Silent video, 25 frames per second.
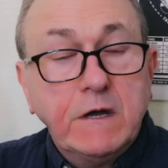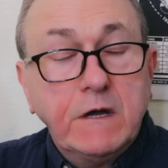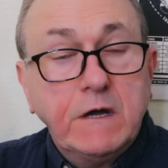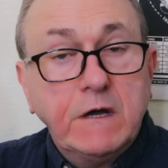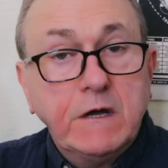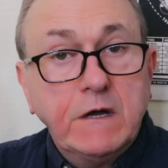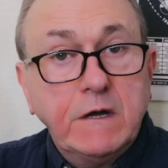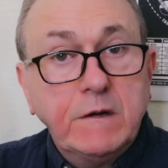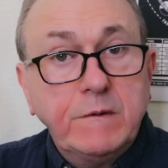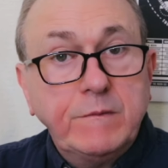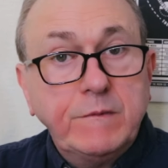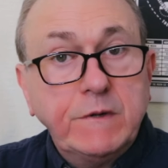
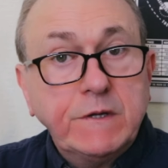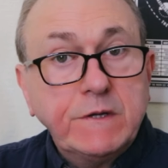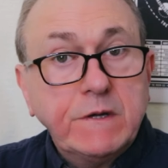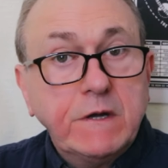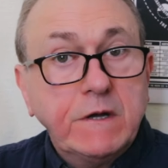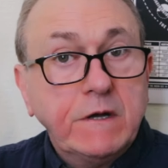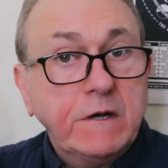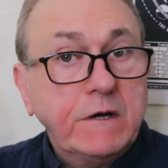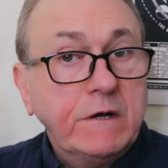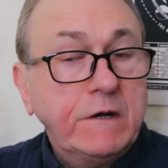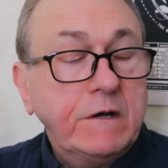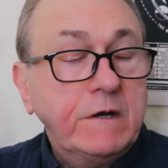
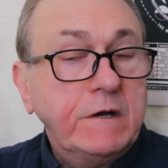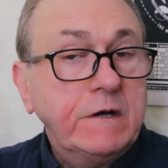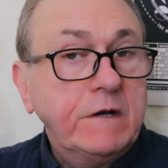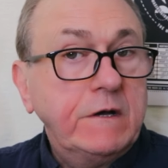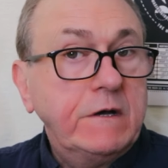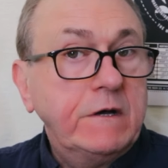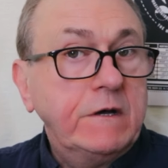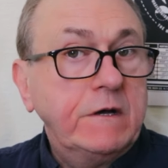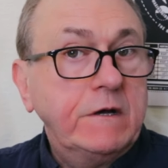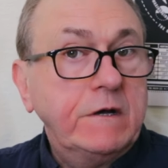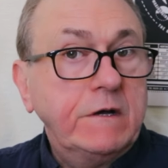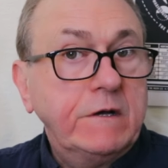
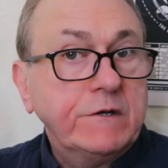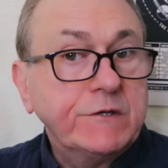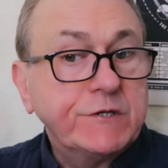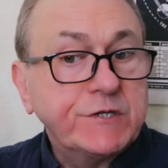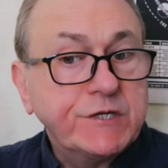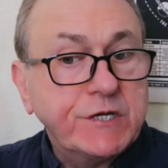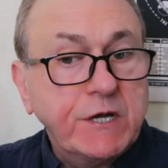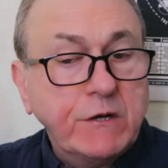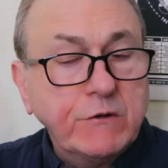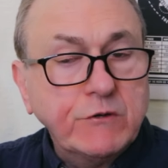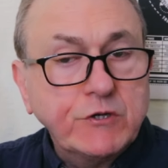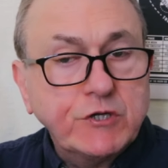of
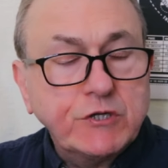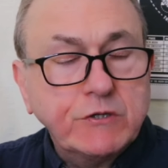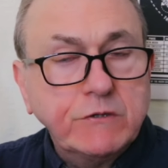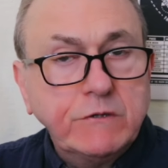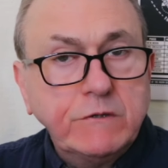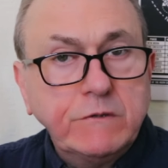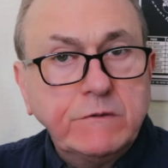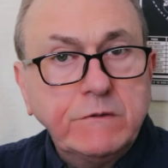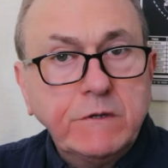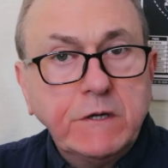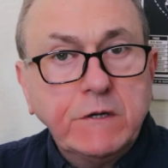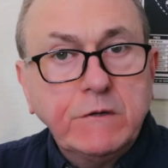
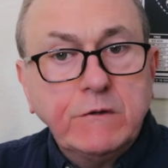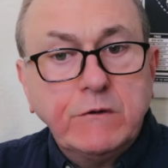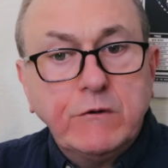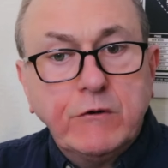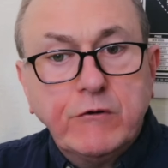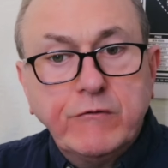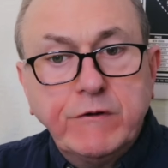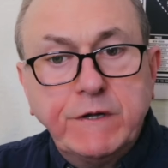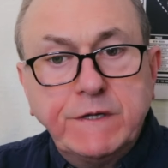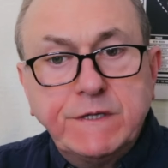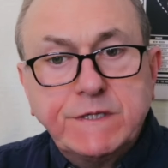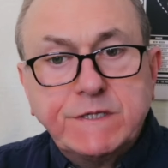social
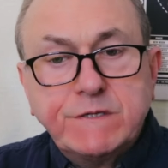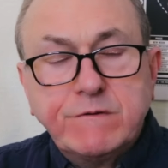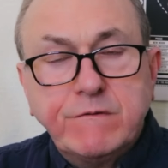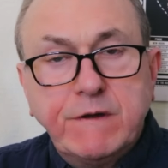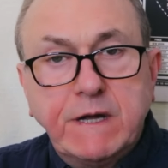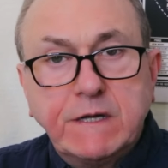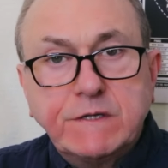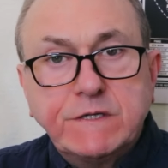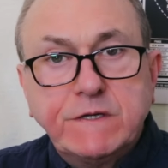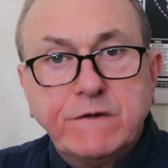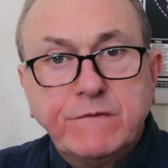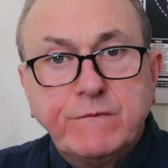or
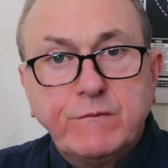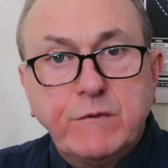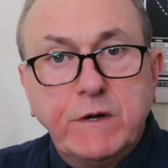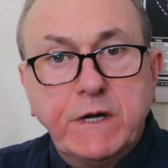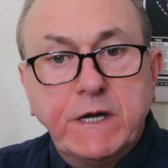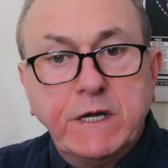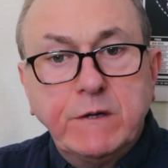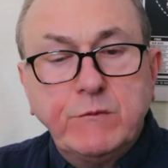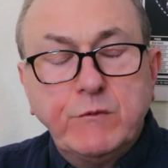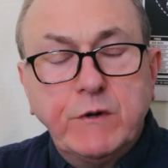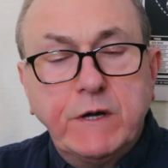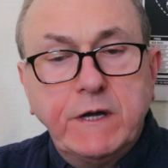interactive
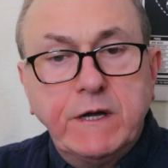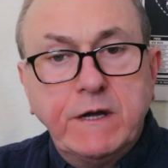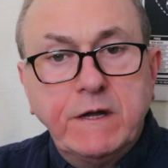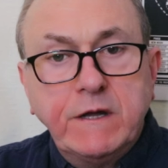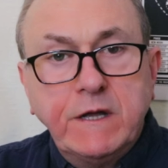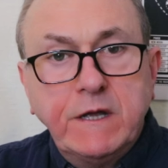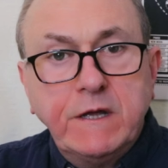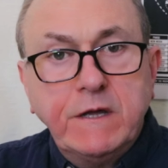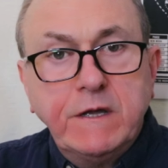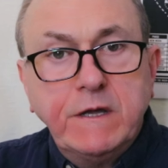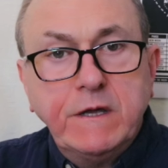way where